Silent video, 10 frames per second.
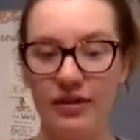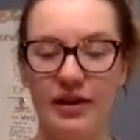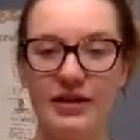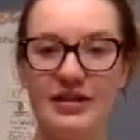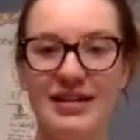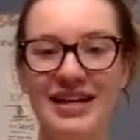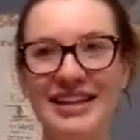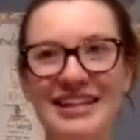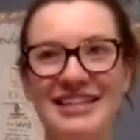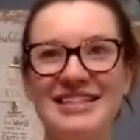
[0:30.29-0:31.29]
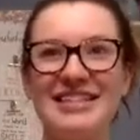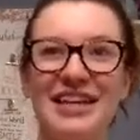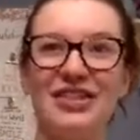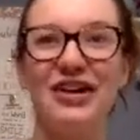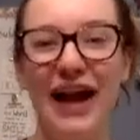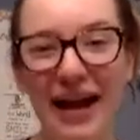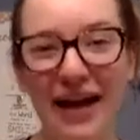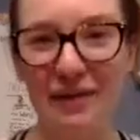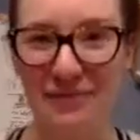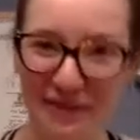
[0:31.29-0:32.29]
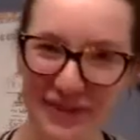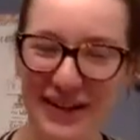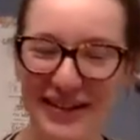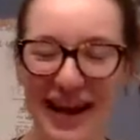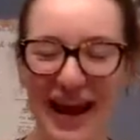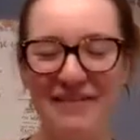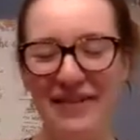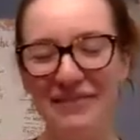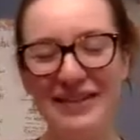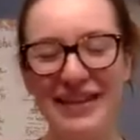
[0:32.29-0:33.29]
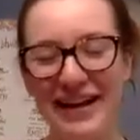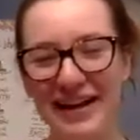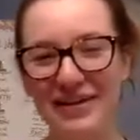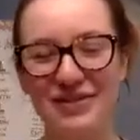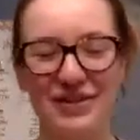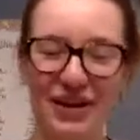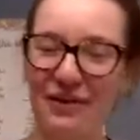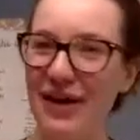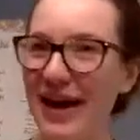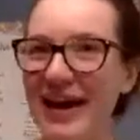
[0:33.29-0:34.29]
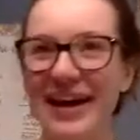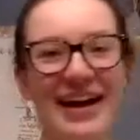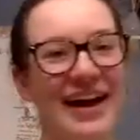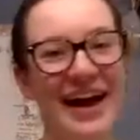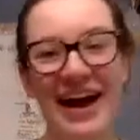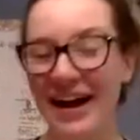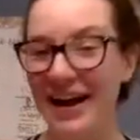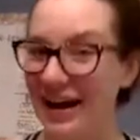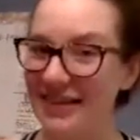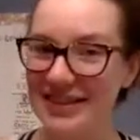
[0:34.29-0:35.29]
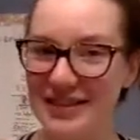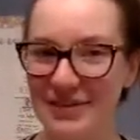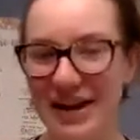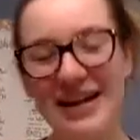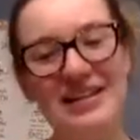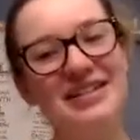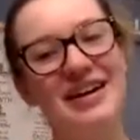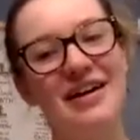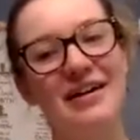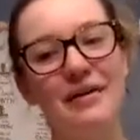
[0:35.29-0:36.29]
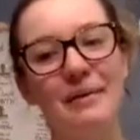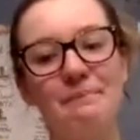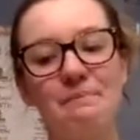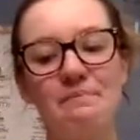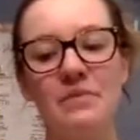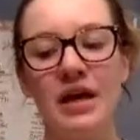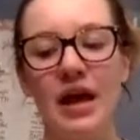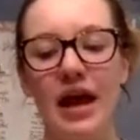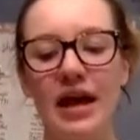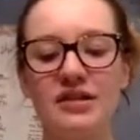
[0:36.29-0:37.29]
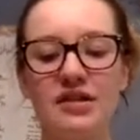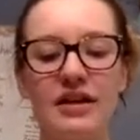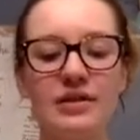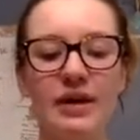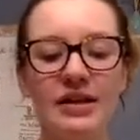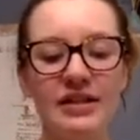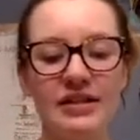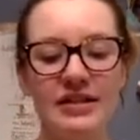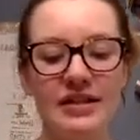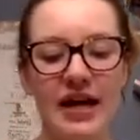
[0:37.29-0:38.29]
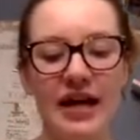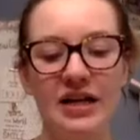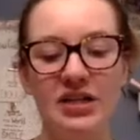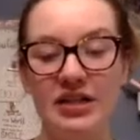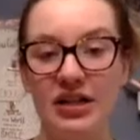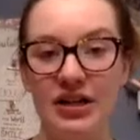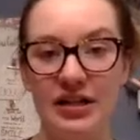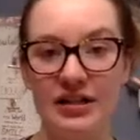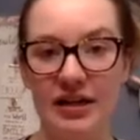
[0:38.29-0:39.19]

Like this is like their hang up. I feel like they have everything else. Like, okay, got this right. And so that's why I did this entire series.